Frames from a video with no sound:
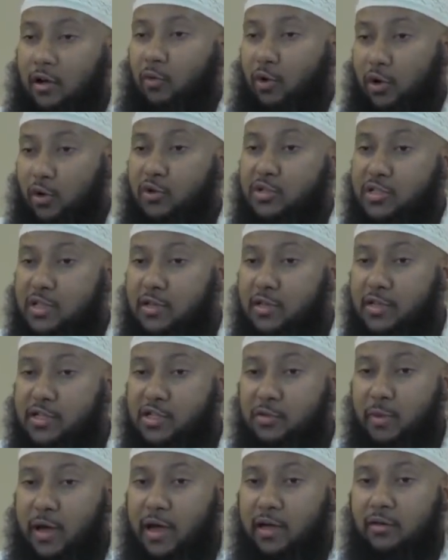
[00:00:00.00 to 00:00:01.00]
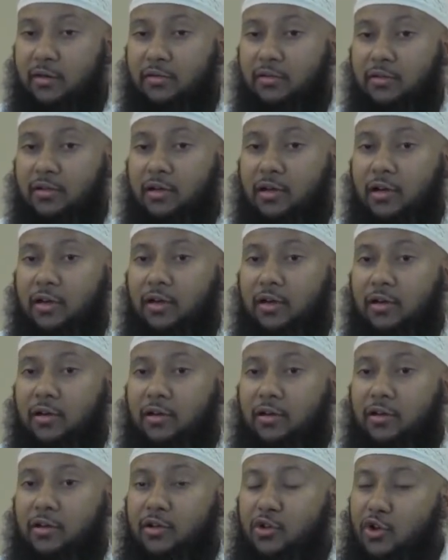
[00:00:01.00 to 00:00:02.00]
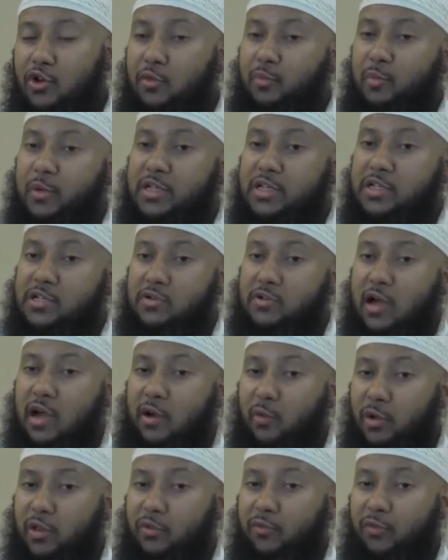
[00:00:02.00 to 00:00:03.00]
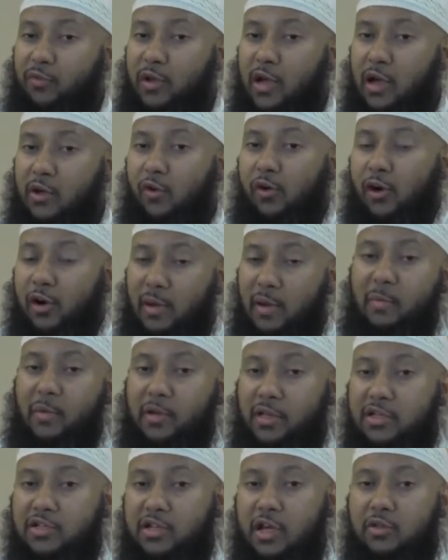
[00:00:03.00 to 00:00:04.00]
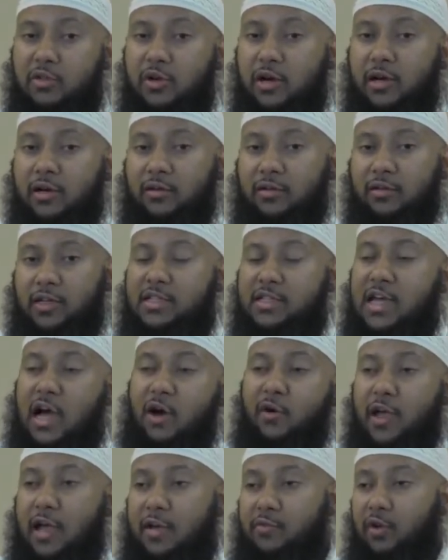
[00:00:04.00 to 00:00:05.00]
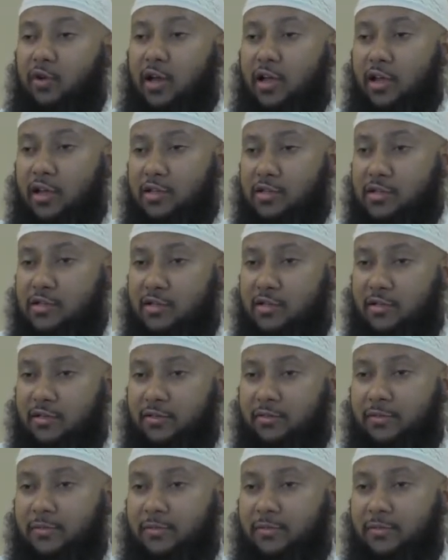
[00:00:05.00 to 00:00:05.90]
When you see this man, you'll be struck with fear, you'll remember the shaitan. That's how evil he is.